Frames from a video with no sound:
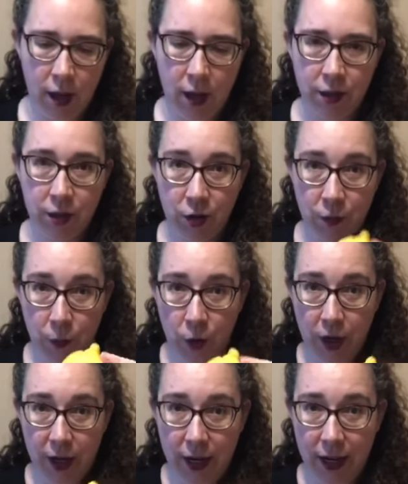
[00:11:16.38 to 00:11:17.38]
So you put
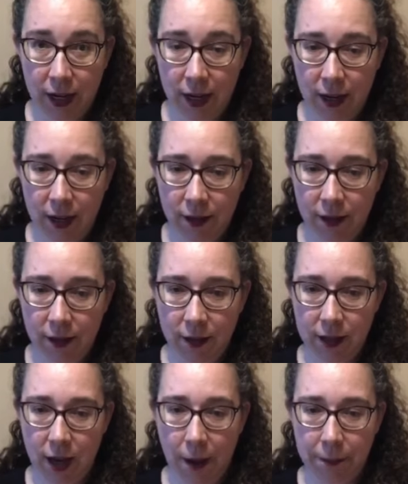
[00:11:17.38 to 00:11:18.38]
it in the
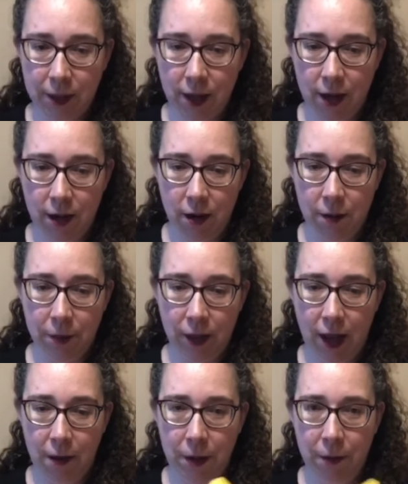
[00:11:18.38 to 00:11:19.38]
top side up. A
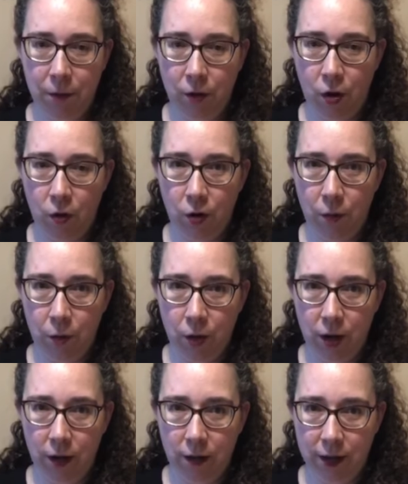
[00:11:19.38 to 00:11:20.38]
lot of people go to put
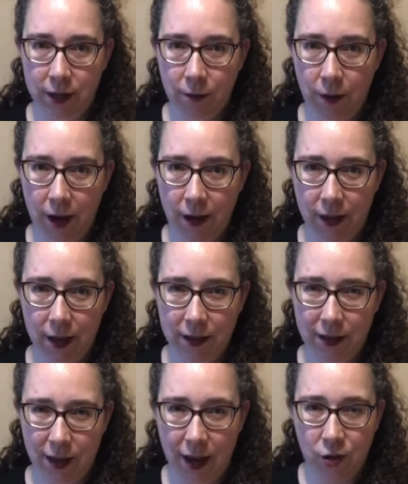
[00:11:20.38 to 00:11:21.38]
it this way and that's
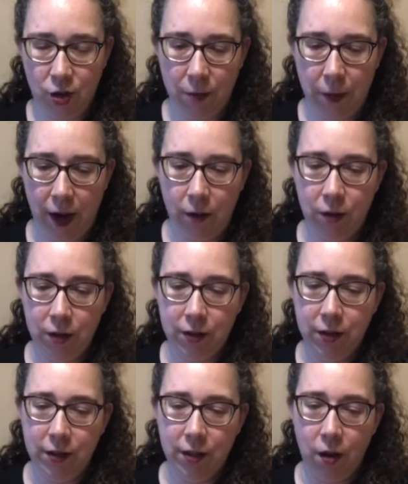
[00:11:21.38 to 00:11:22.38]
actually backwards.
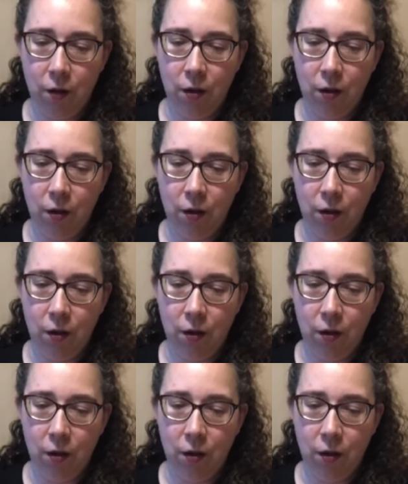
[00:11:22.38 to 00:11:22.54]
So